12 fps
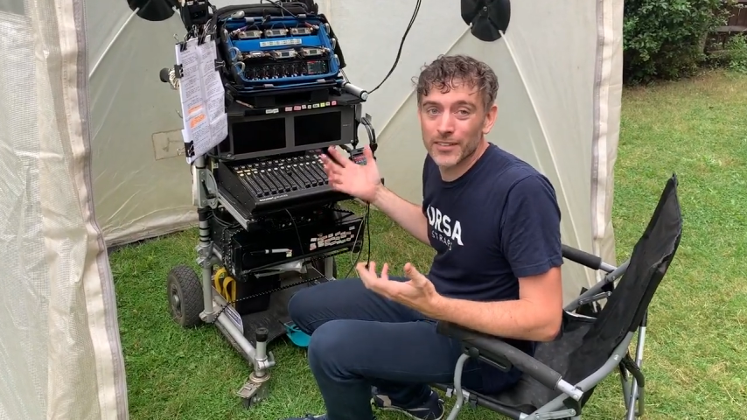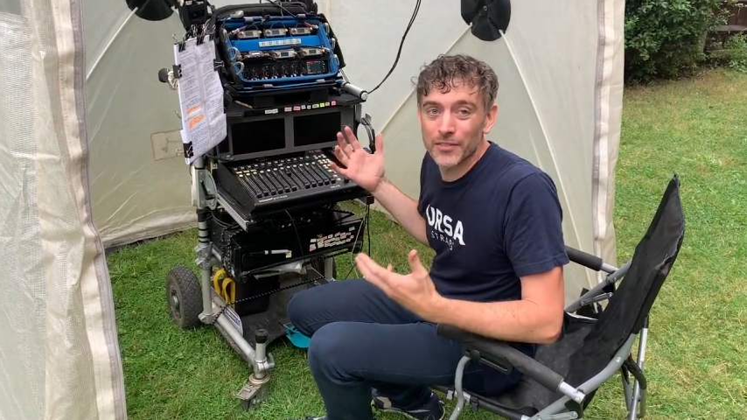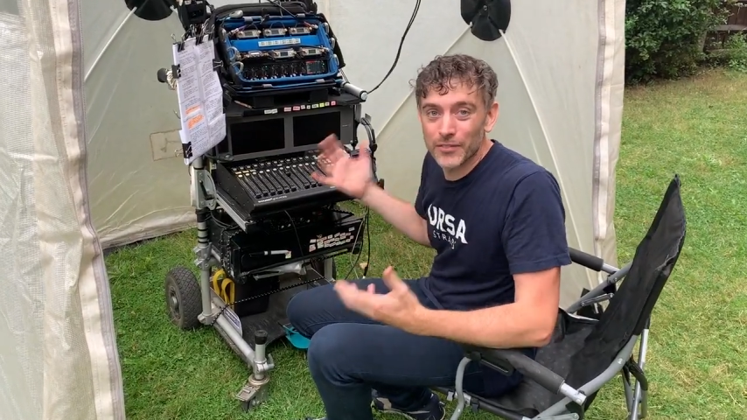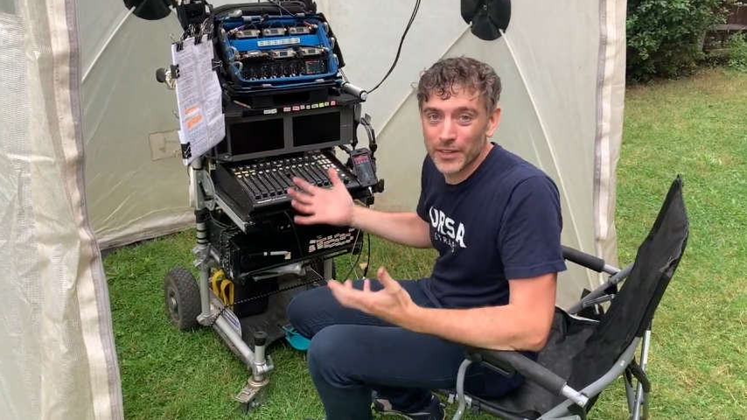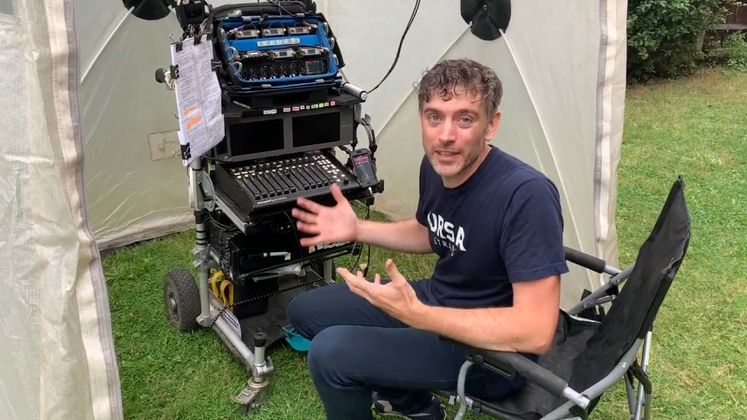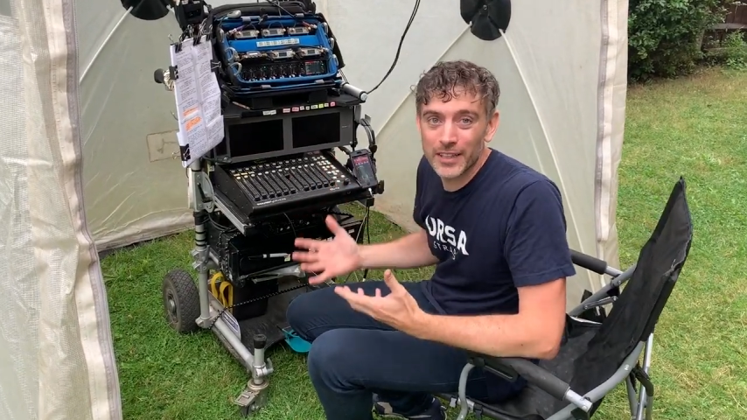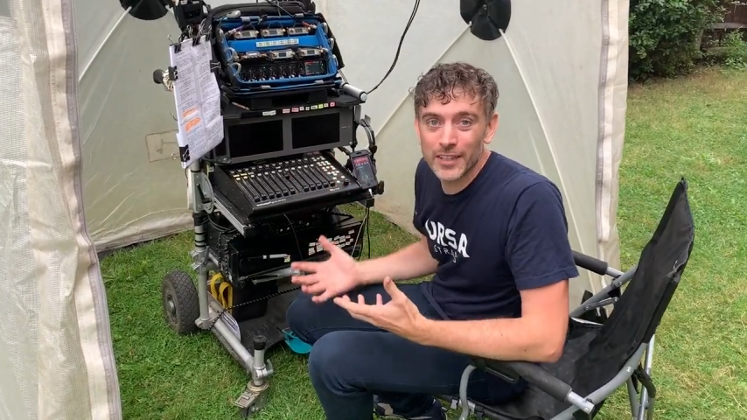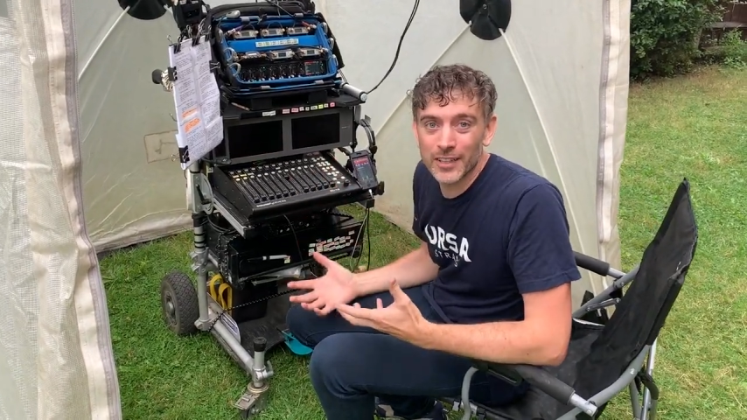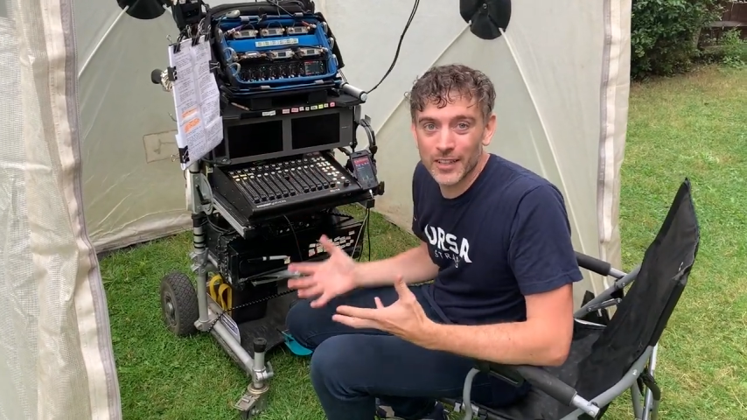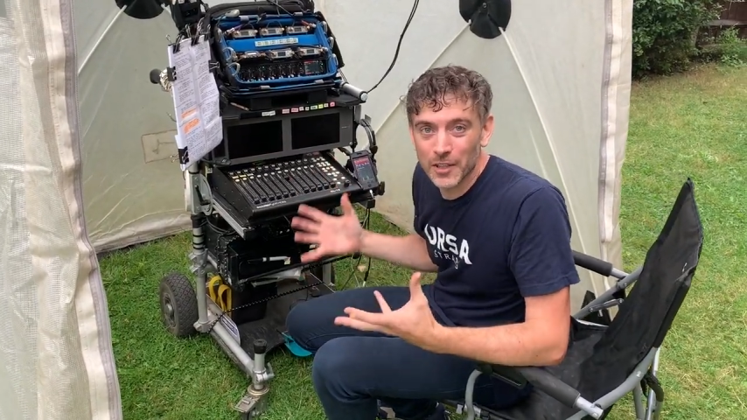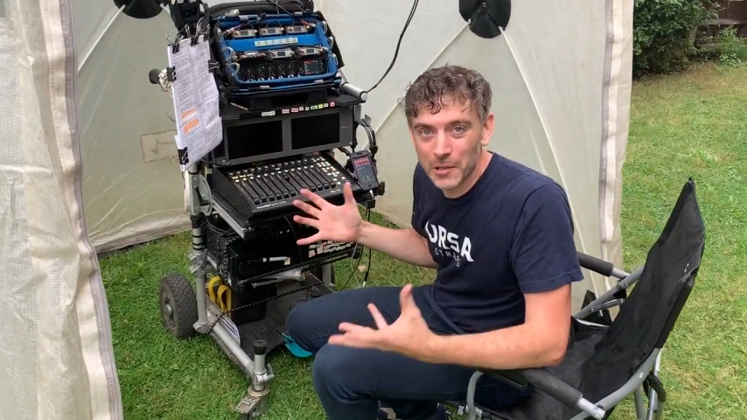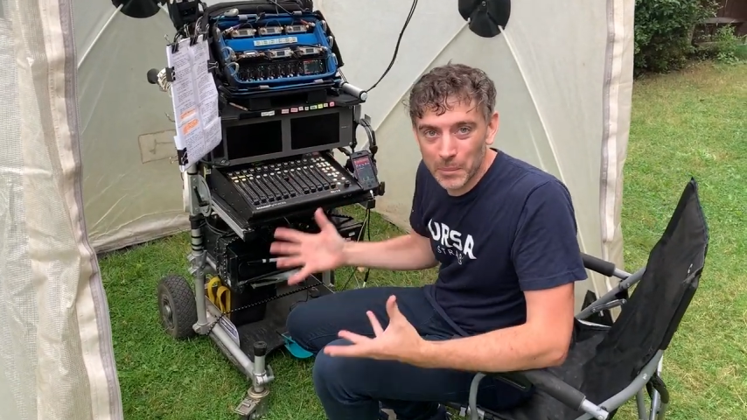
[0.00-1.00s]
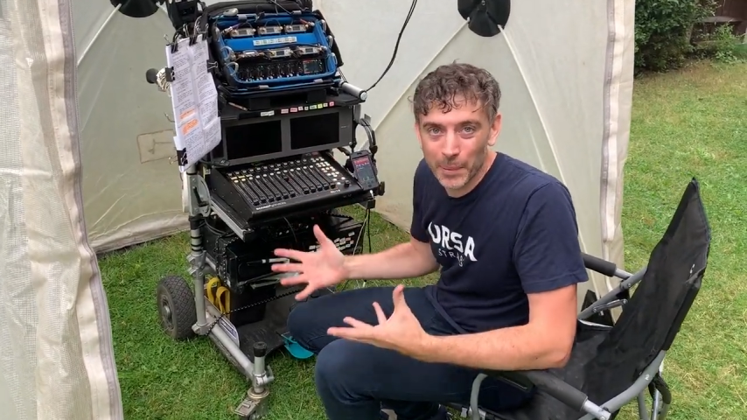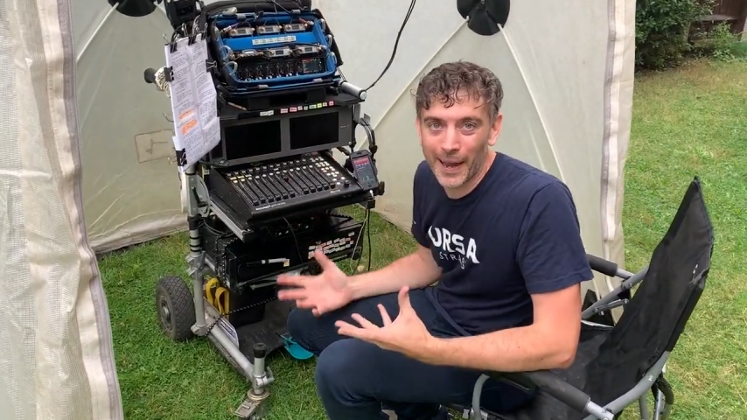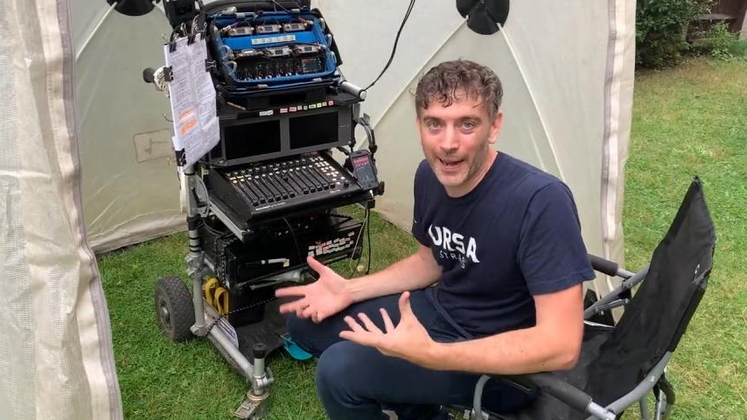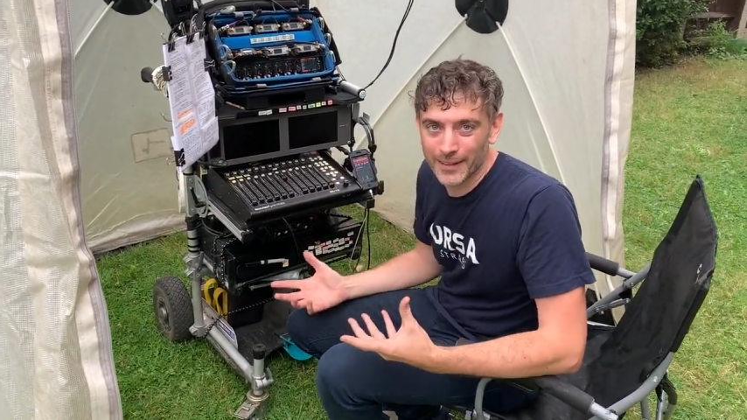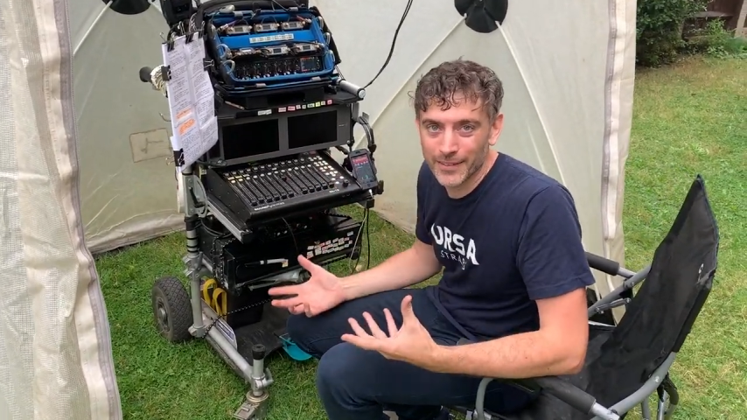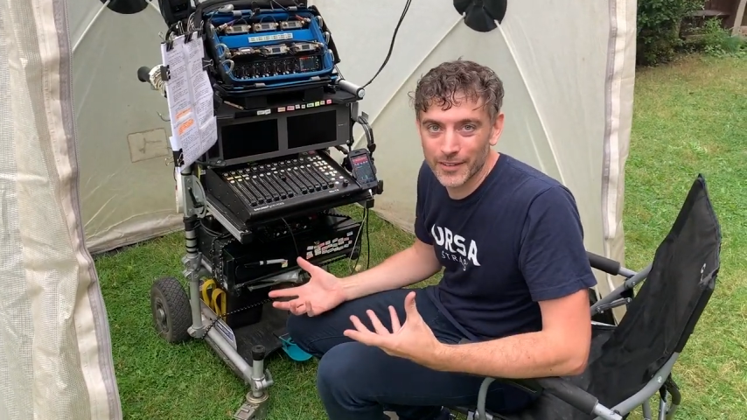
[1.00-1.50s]
convenient and
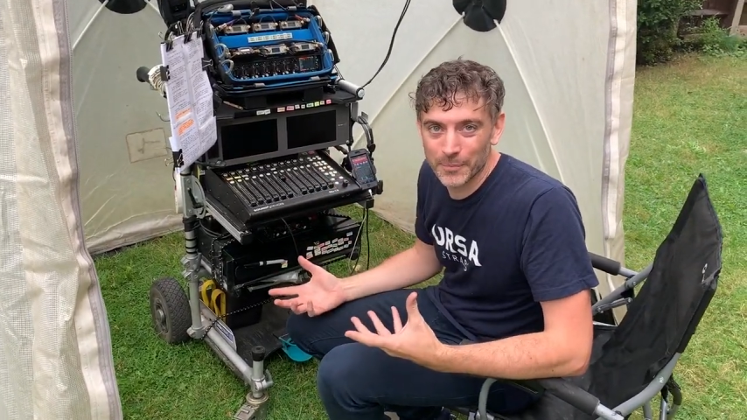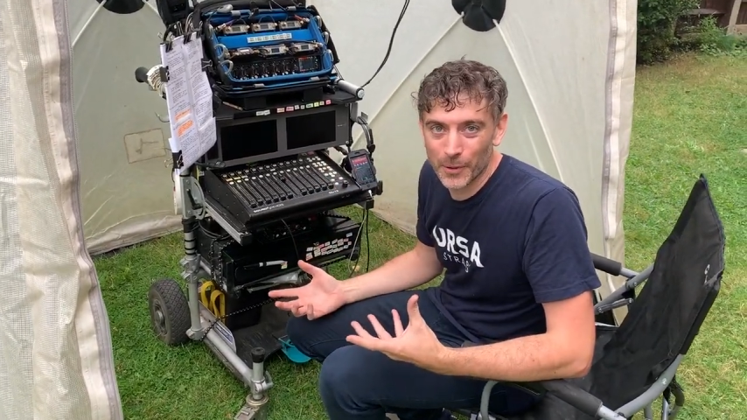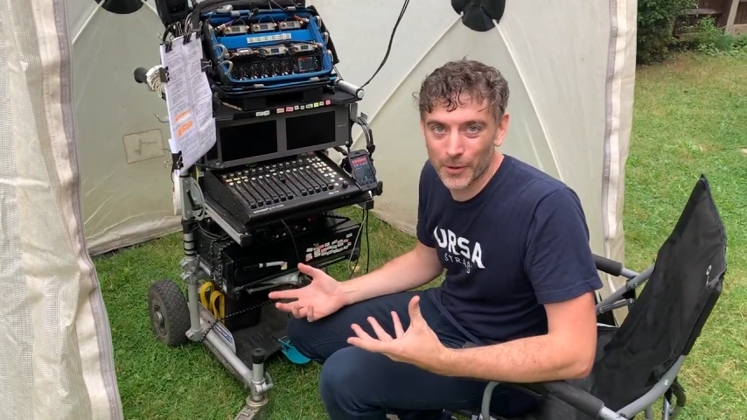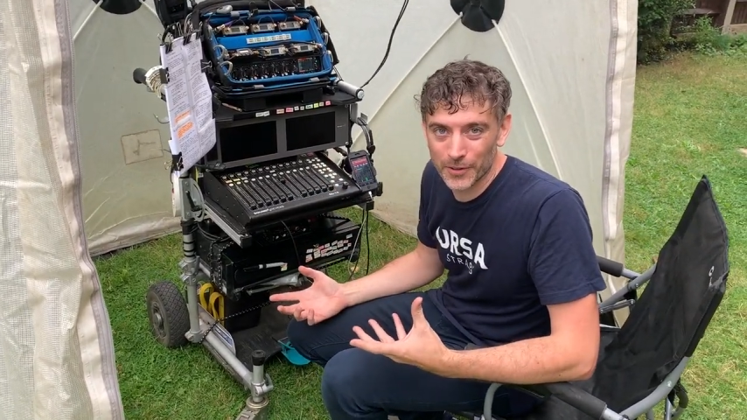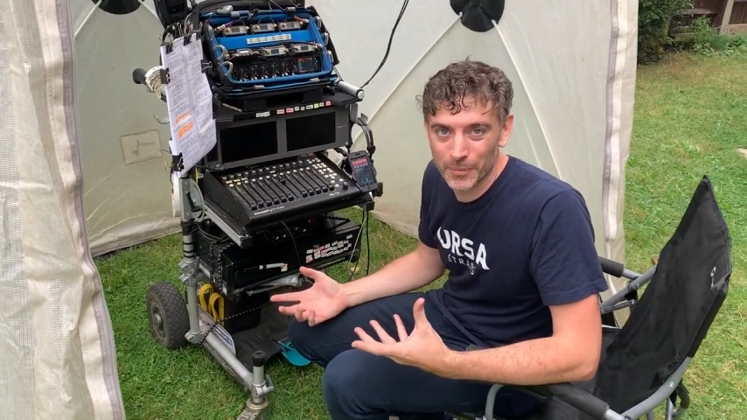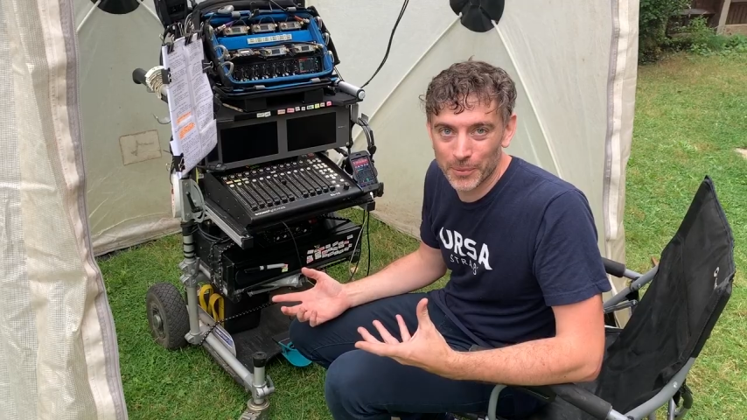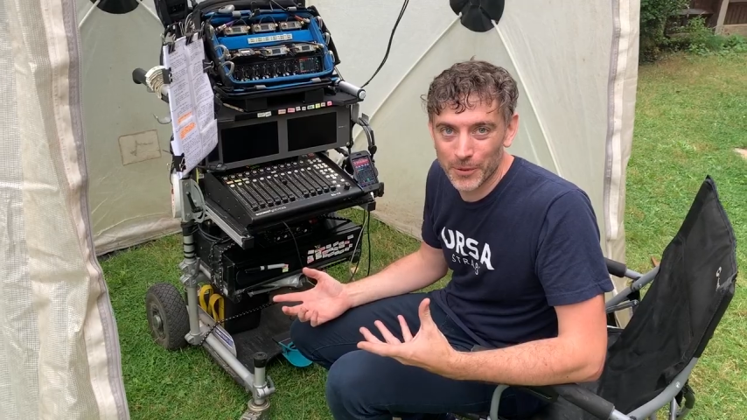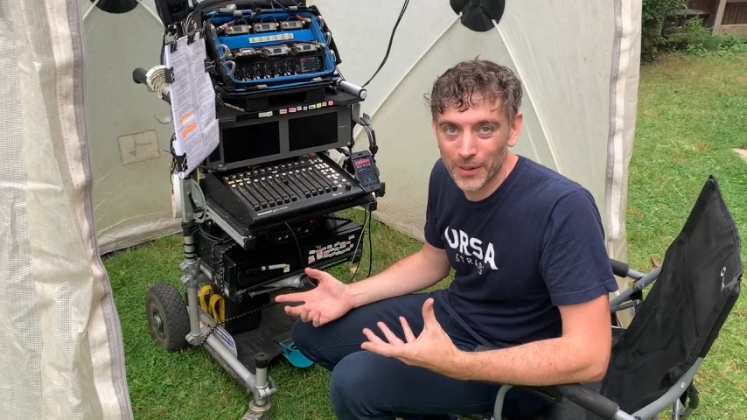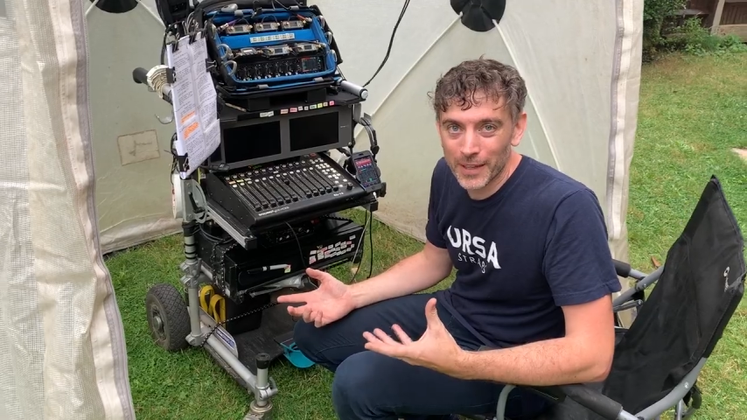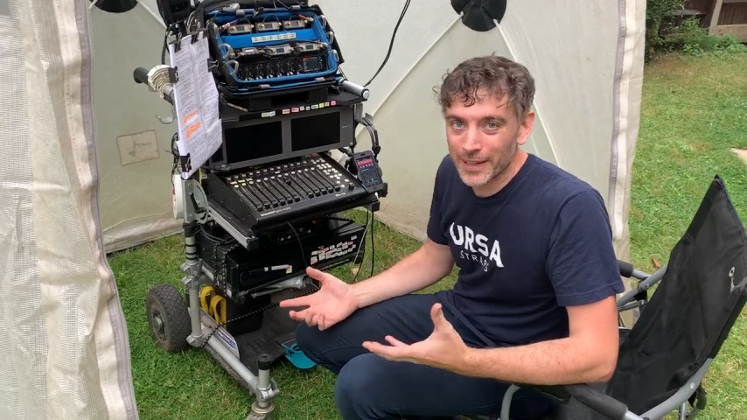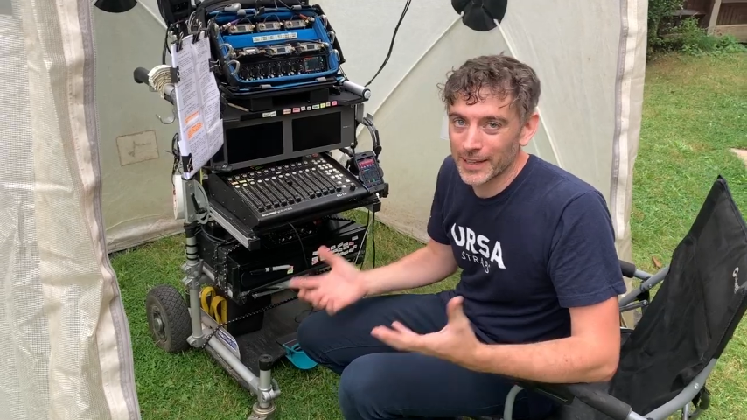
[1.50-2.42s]
compact as possible.